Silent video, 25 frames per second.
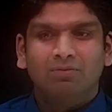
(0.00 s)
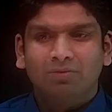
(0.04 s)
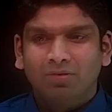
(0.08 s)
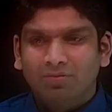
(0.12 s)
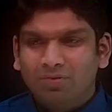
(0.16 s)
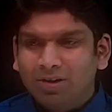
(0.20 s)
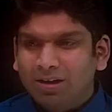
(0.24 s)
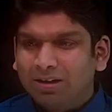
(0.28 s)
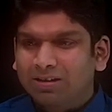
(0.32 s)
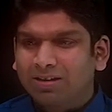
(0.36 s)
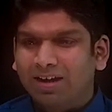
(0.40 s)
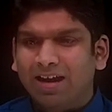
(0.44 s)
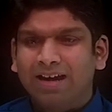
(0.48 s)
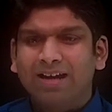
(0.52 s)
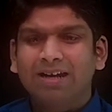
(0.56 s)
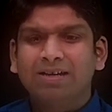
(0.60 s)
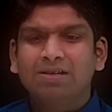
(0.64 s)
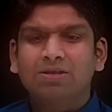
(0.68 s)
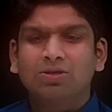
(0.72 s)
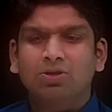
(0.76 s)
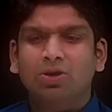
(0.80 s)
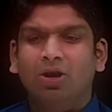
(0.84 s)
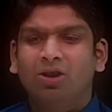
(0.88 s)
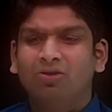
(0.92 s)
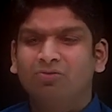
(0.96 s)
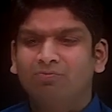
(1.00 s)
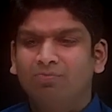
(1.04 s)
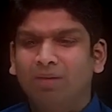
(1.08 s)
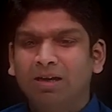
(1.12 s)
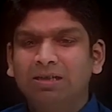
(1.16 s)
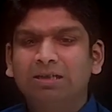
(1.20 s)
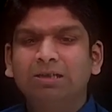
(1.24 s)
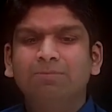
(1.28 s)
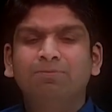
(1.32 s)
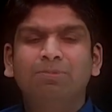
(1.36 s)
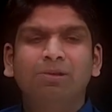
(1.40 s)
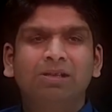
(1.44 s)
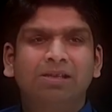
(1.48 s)
We will try and solve
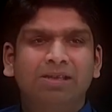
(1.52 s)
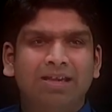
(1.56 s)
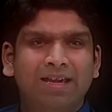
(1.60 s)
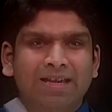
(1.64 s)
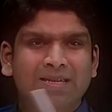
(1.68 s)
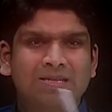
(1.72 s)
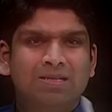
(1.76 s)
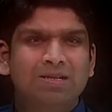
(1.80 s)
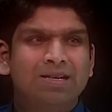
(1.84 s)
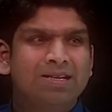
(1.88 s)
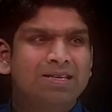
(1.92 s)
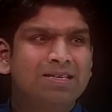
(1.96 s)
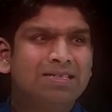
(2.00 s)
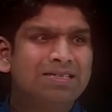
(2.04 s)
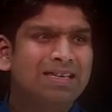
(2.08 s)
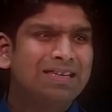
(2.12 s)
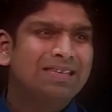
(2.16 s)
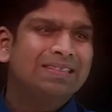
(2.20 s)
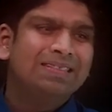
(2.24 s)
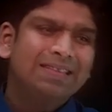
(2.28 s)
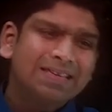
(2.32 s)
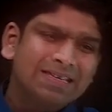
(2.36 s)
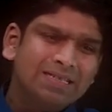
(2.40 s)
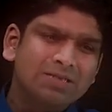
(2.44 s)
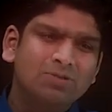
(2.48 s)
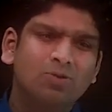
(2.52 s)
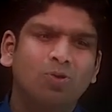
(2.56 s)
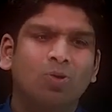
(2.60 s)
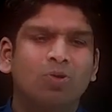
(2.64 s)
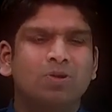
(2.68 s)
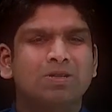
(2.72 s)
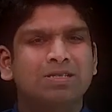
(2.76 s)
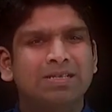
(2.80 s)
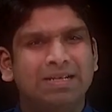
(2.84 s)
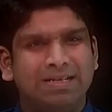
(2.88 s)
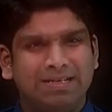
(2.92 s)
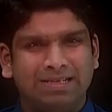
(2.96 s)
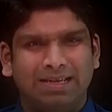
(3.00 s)
multiple case studies in this
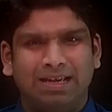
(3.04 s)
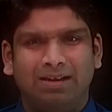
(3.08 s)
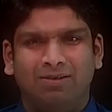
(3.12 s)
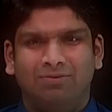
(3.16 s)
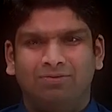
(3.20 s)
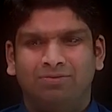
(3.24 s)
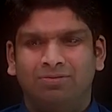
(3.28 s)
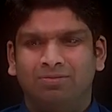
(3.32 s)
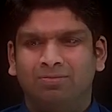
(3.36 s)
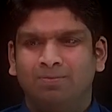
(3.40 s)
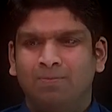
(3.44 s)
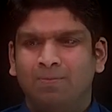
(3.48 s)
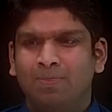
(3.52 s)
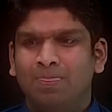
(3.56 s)
course itself.